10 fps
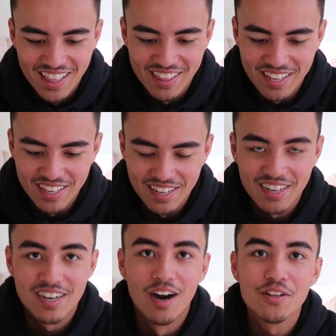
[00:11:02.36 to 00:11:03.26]
the
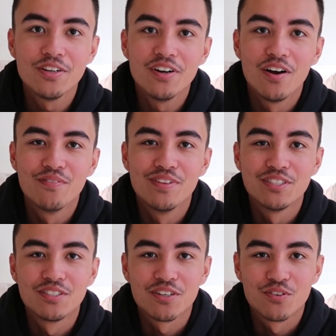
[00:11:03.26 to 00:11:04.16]
color of
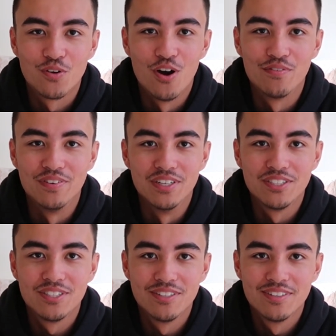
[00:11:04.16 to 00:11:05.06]
this
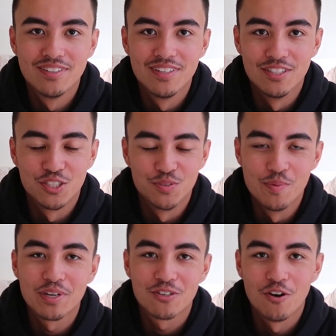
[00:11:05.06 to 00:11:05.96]
crawfish, this
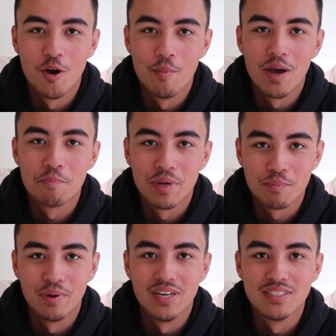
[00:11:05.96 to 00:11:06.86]
swimming crawl by
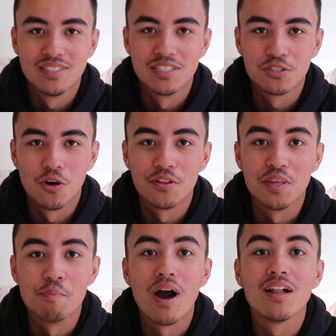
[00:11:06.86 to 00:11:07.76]
Big Bites, it's called
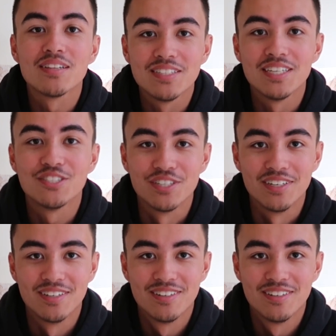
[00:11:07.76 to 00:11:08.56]
the Politician,